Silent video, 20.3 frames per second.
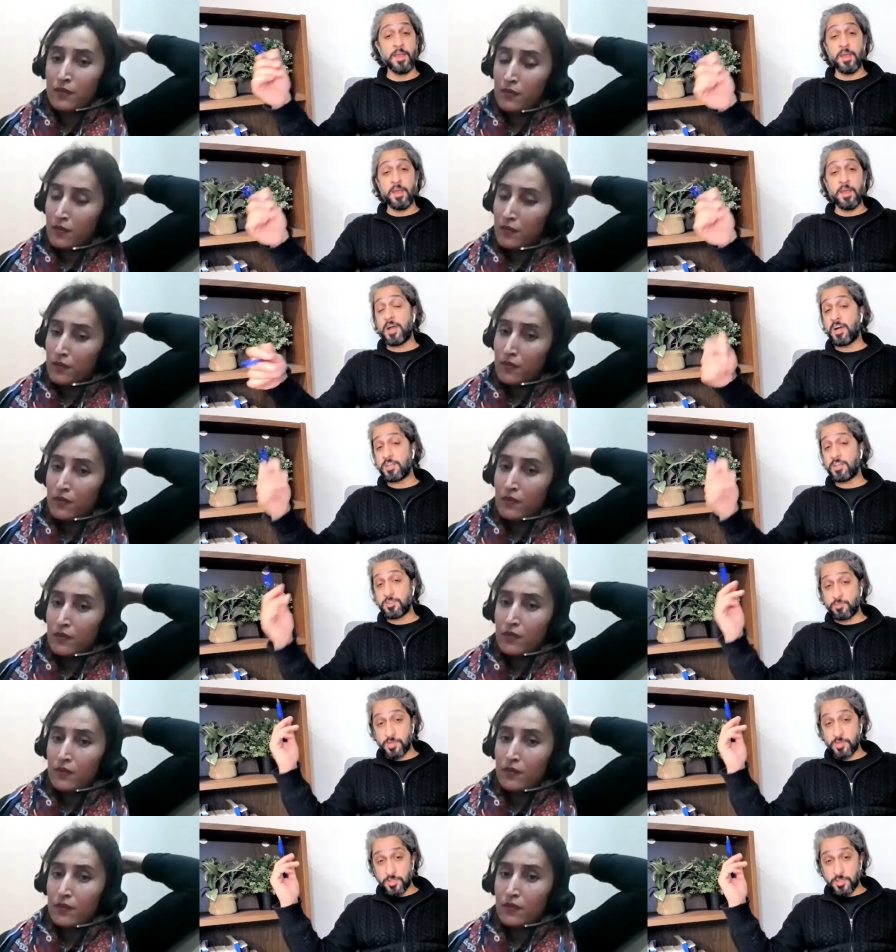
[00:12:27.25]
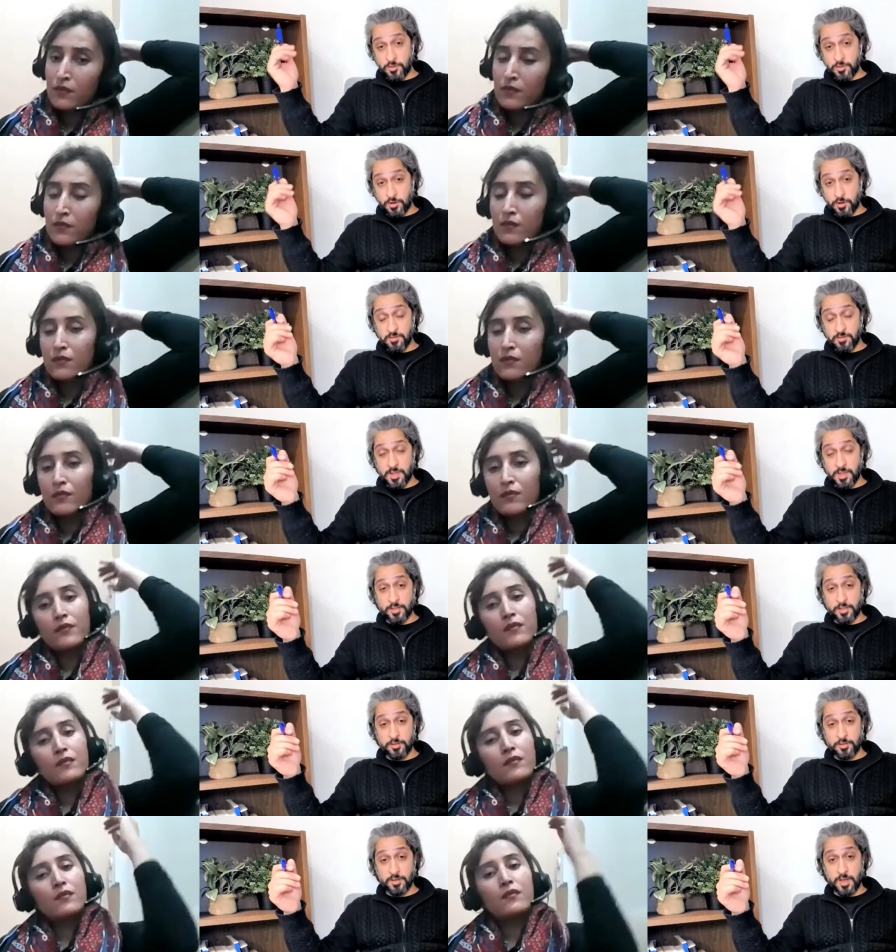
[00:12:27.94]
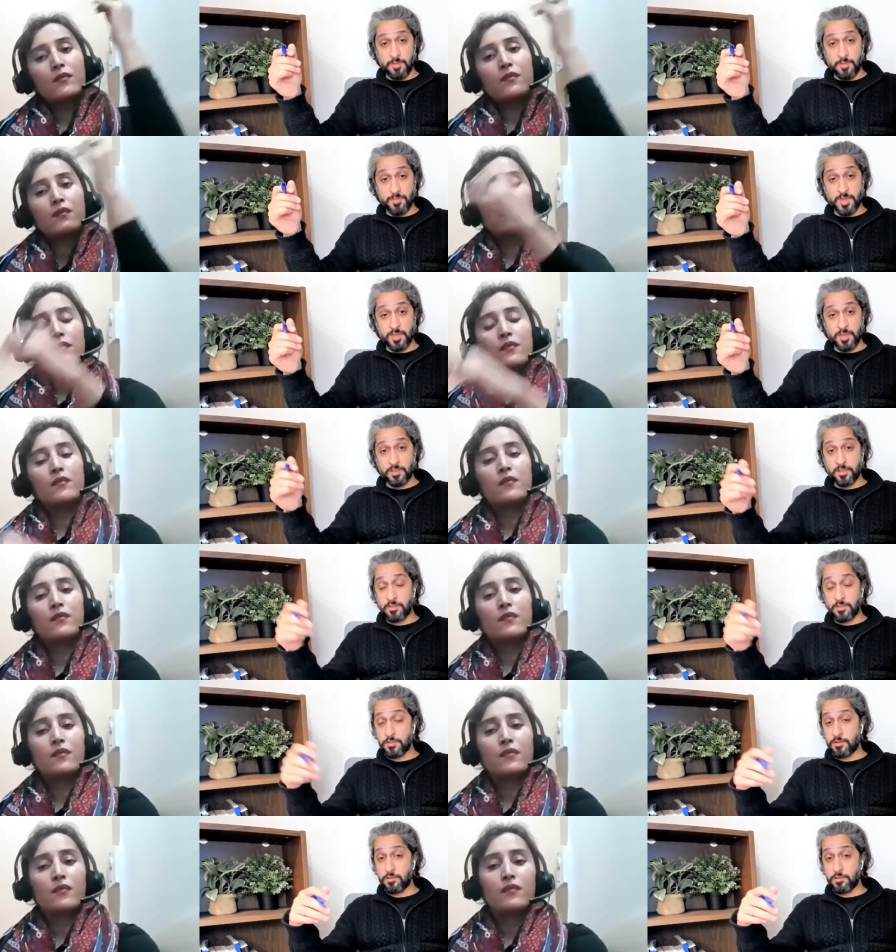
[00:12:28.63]
Speaker 1: my husband is not willing to come in
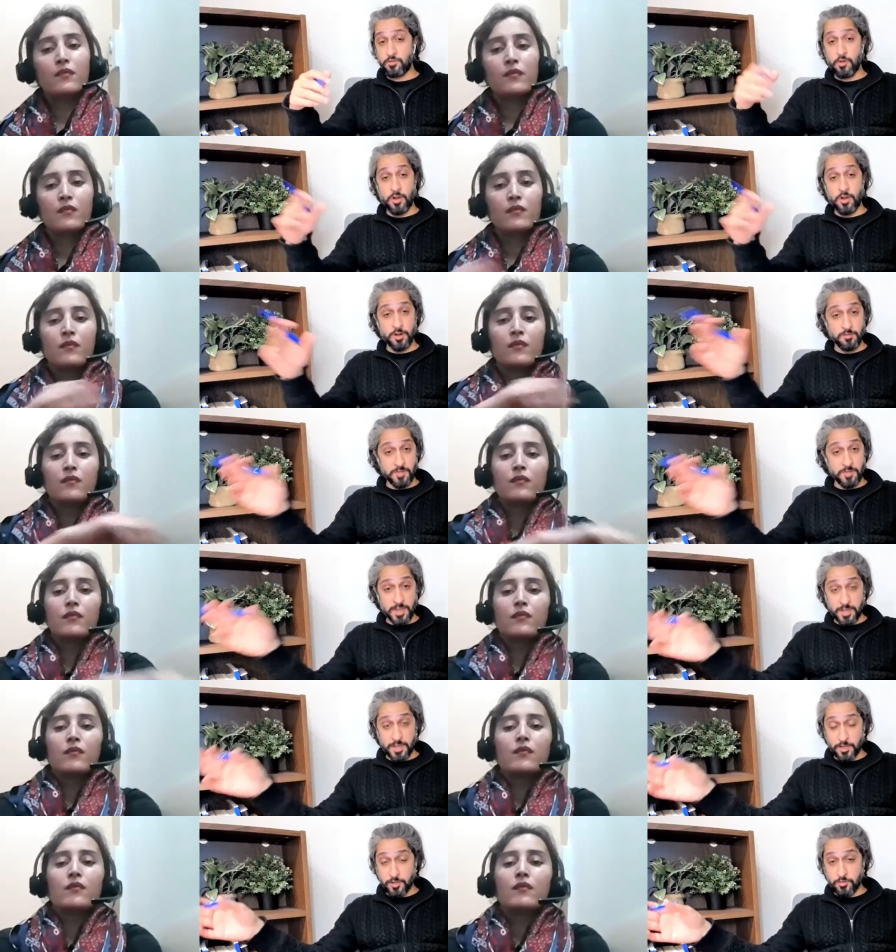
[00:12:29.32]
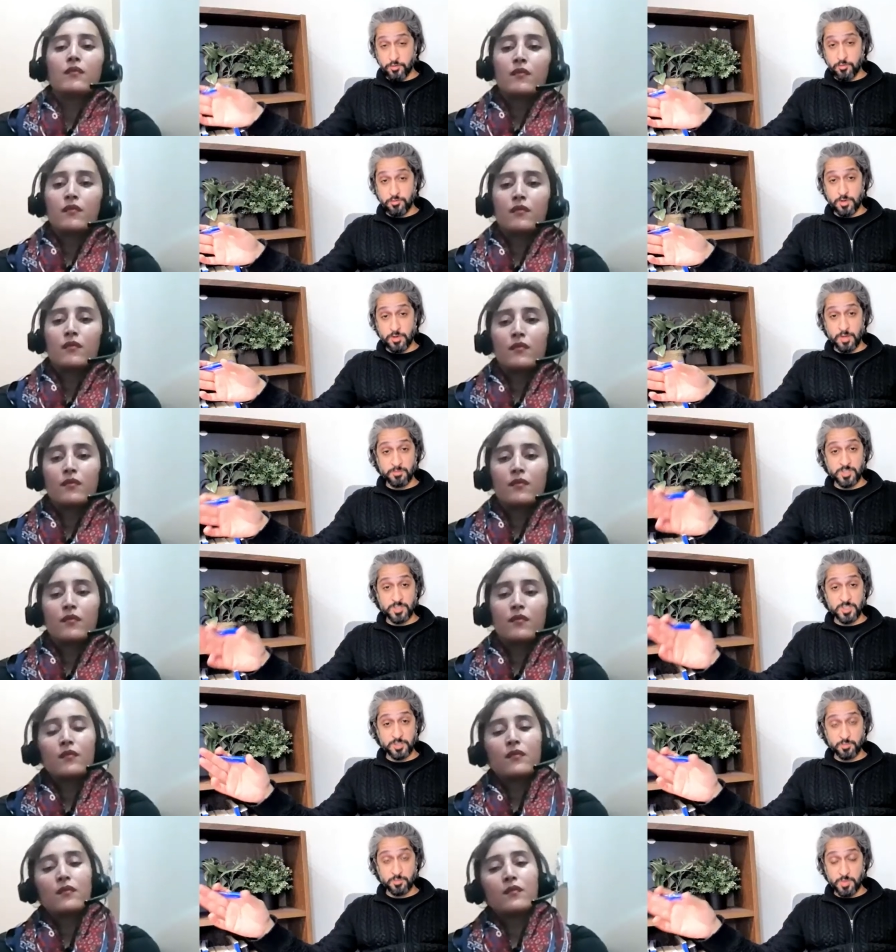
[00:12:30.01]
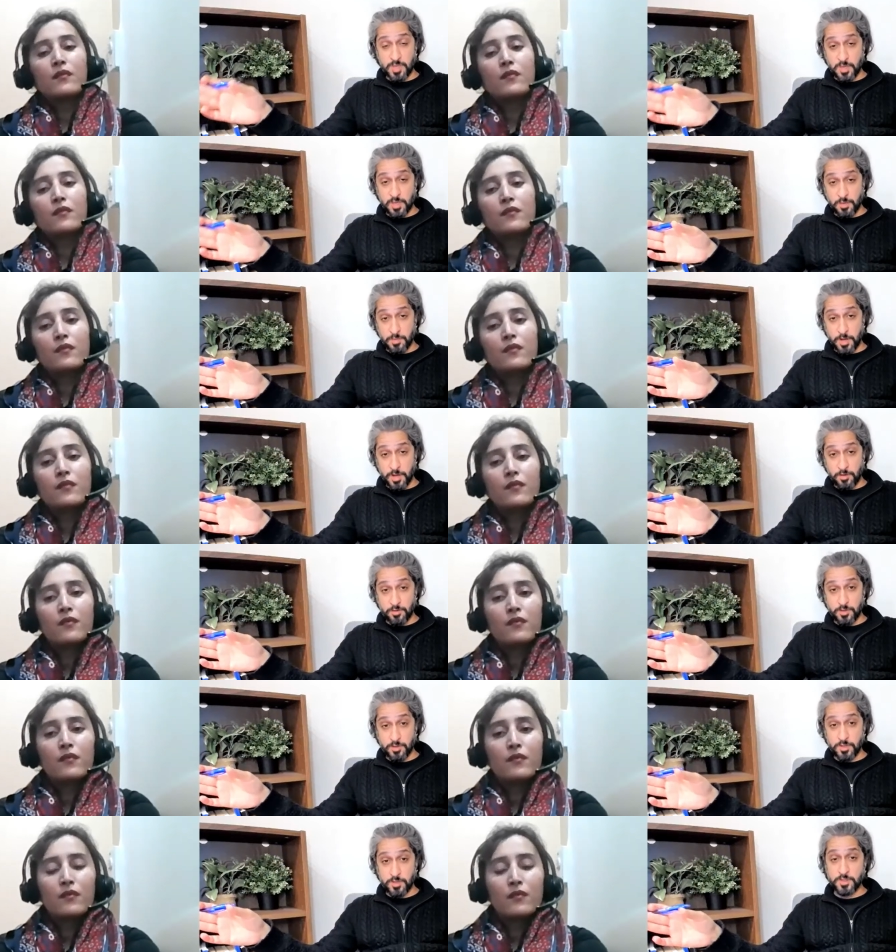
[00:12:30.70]
and they're not willing to come and speak
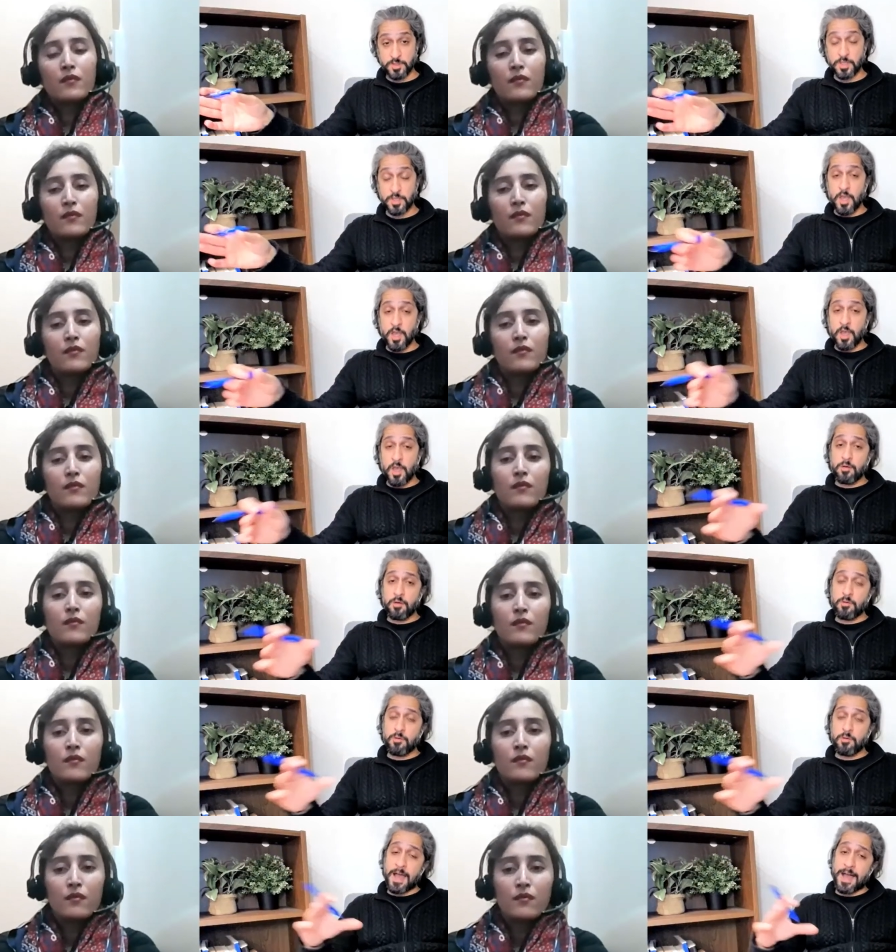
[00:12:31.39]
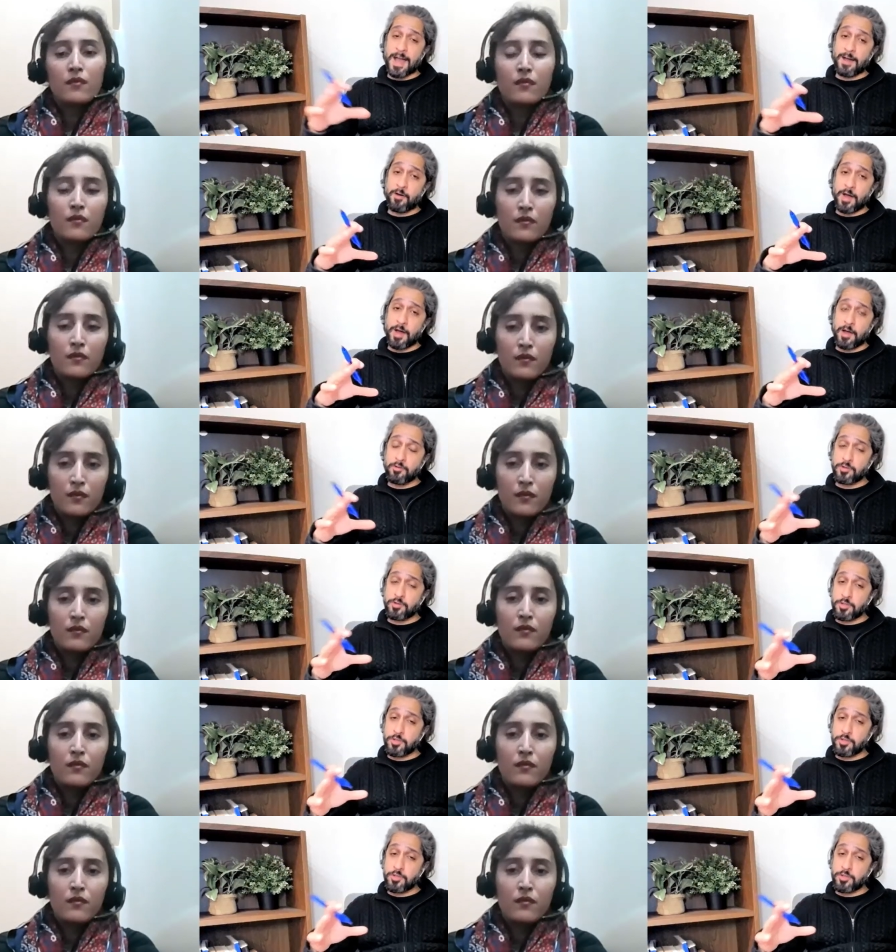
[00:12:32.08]
about this how how